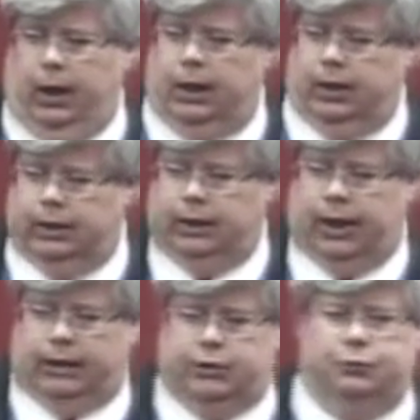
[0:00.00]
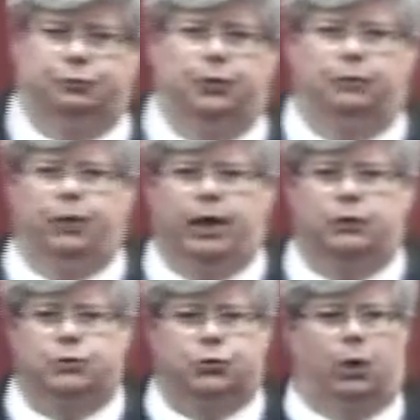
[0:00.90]
in the case of
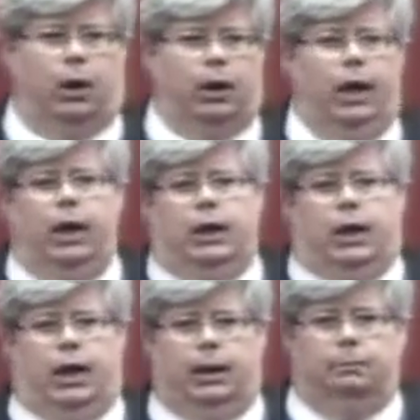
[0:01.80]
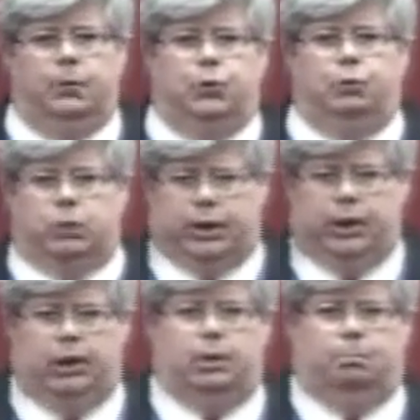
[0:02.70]
Eddard Stark. You
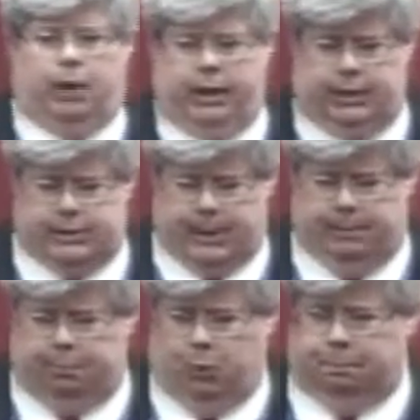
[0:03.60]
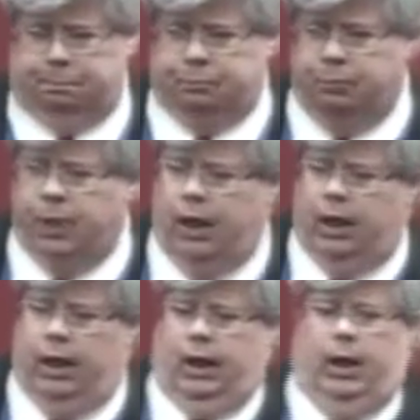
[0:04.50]
lead by example.
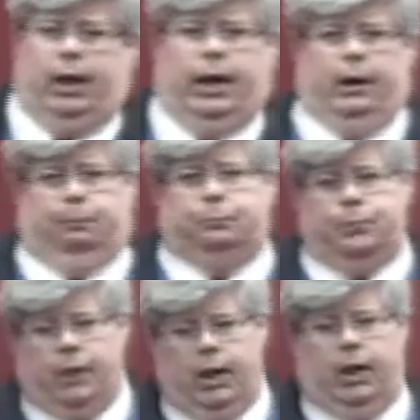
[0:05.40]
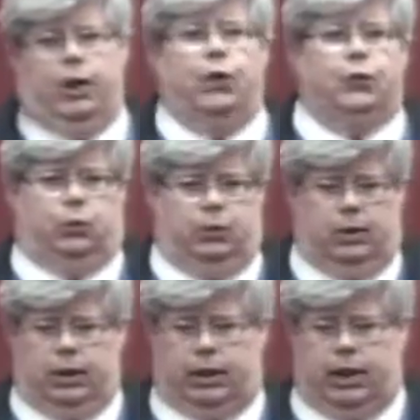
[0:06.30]
Now,
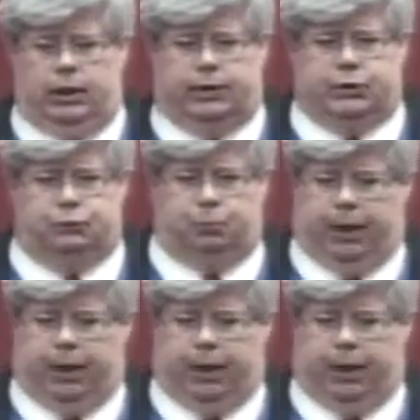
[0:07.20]
another key lesson from